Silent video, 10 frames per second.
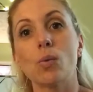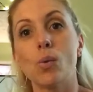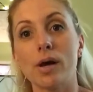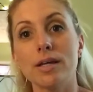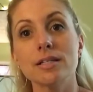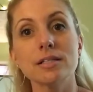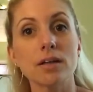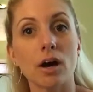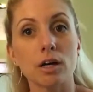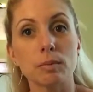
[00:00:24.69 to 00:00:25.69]
One is
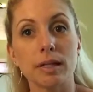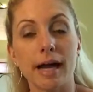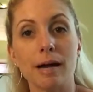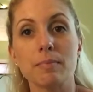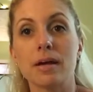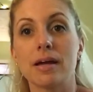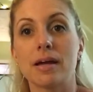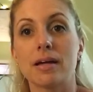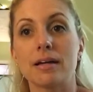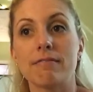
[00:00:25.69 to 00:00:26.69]
the Audible app,
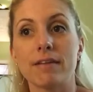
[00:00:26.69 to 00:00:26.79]
and I